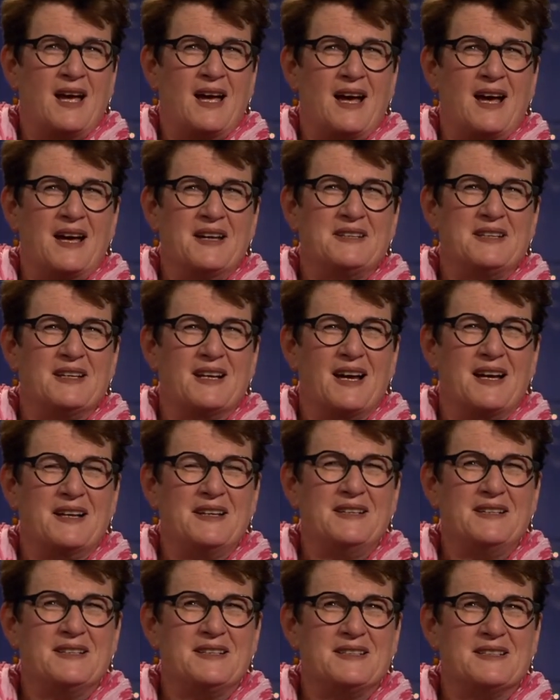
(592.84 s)
I
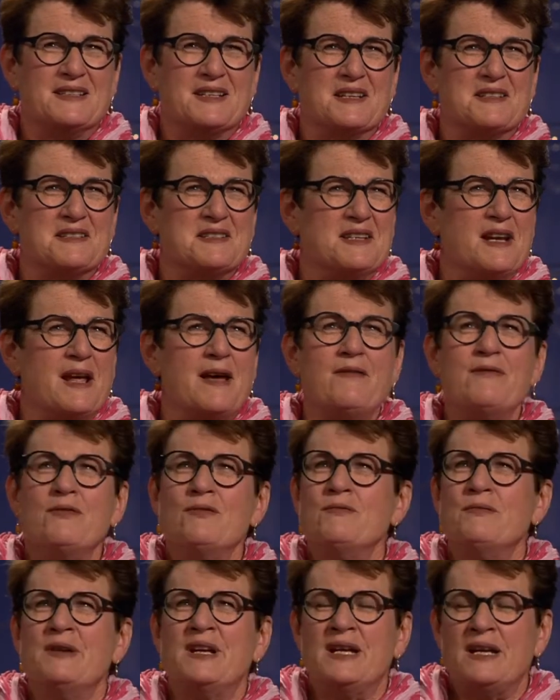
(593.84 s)
just never
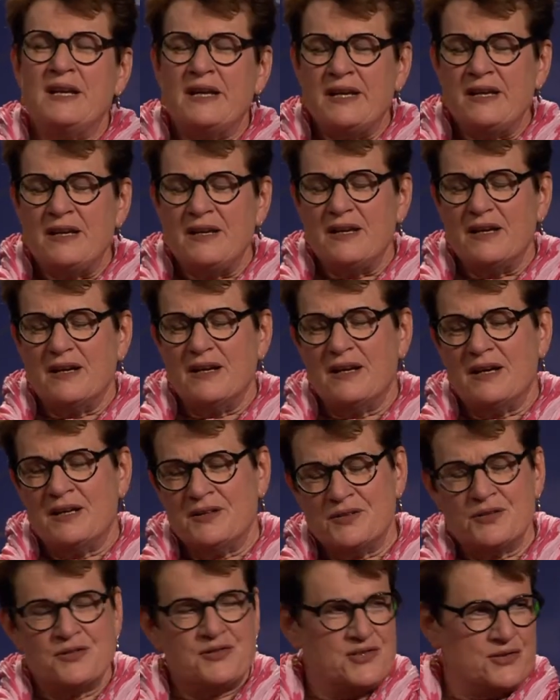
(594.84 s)
really
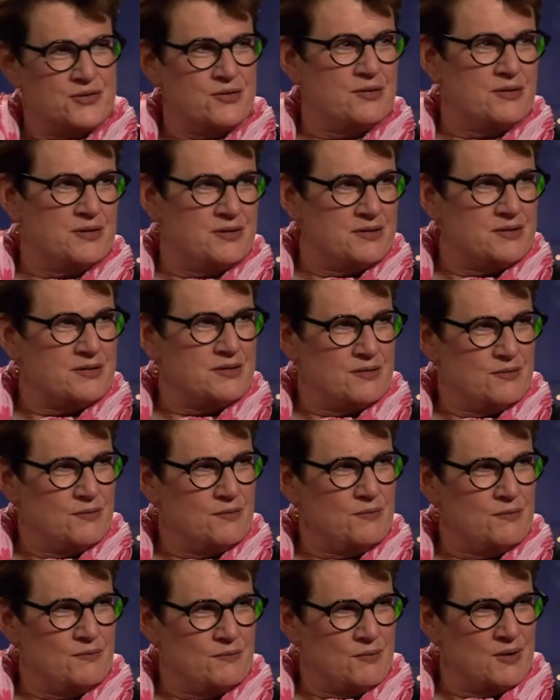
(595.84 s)
understood
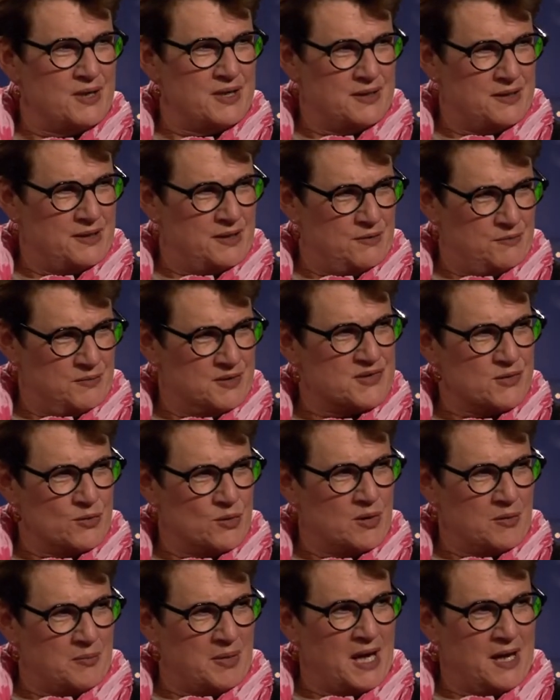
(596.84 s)
what it was
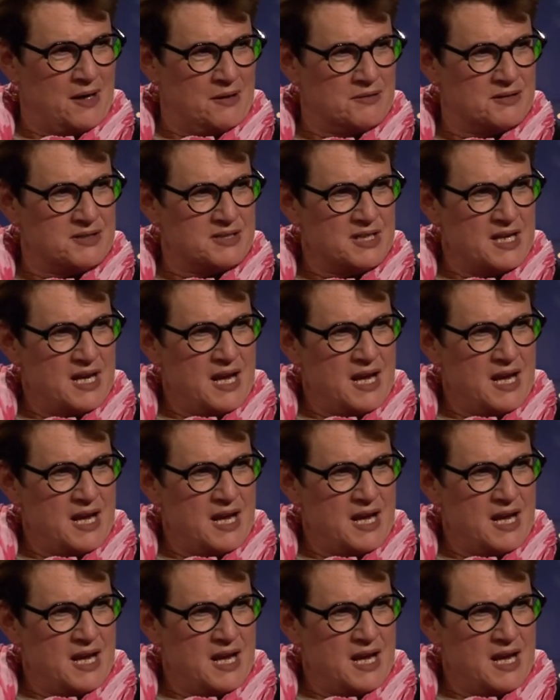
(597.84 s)
all about.